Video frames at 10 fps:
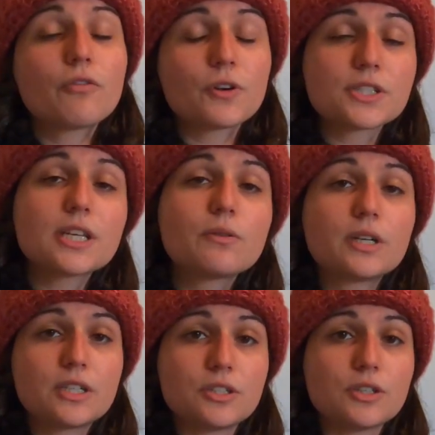First thing you
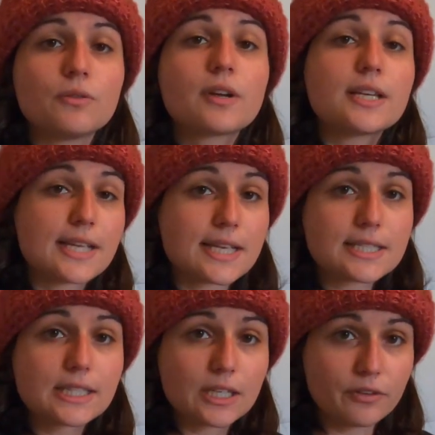want to do is
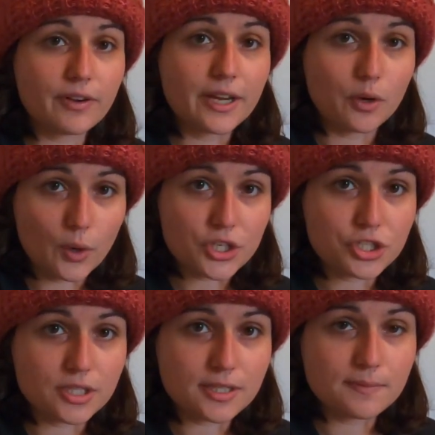ask clarifying
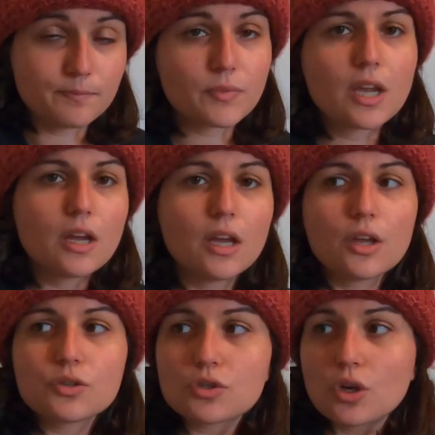questions.
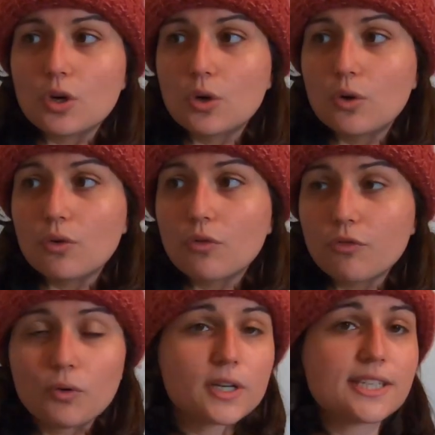So
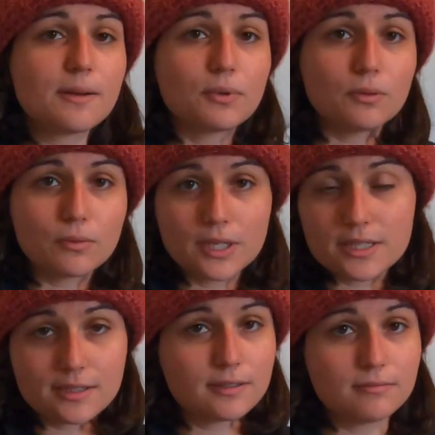for example, what
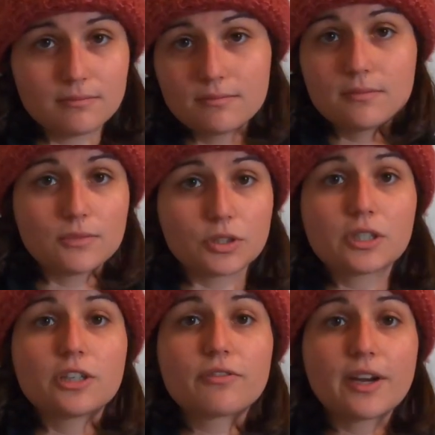is a good
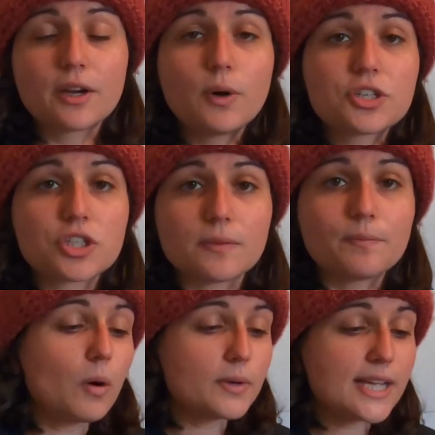clarifying question?
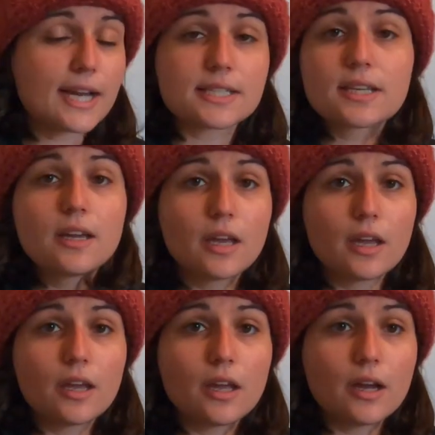Always ask,
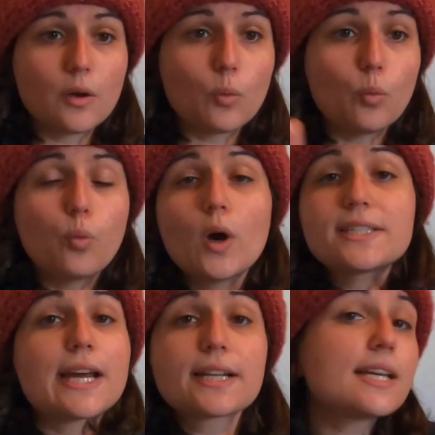what
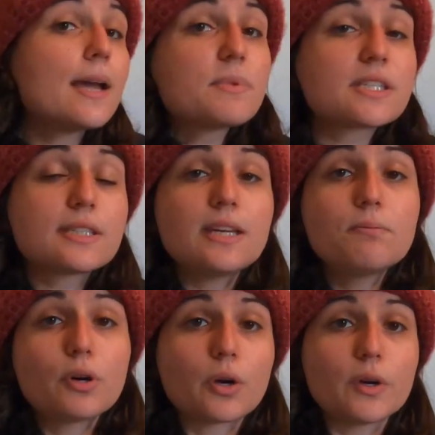data type is the
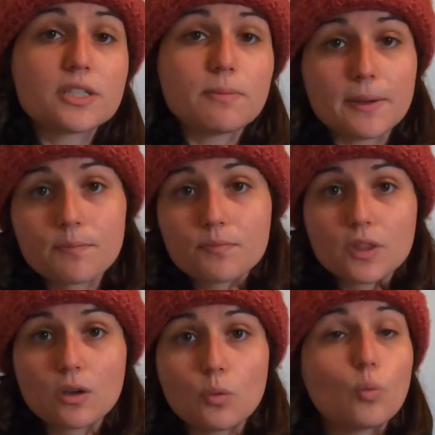input going to be?
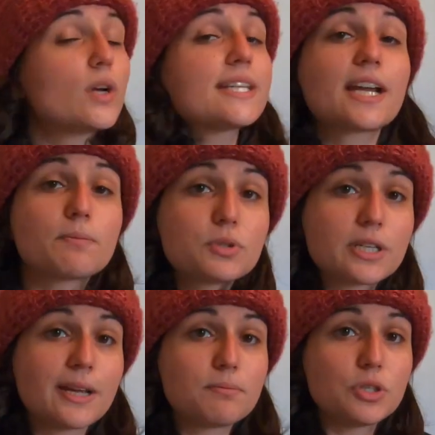What data
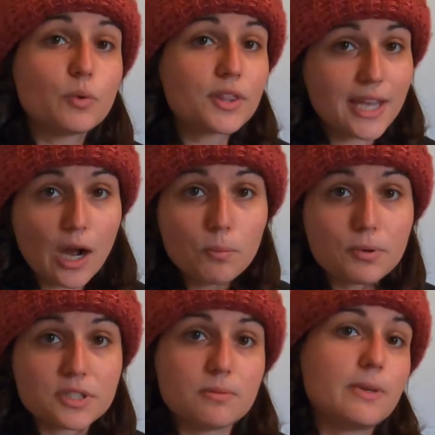type do you want the
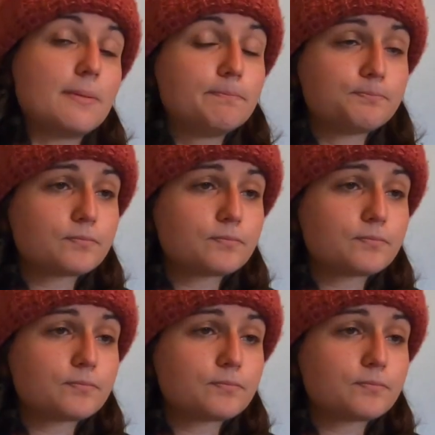output to be?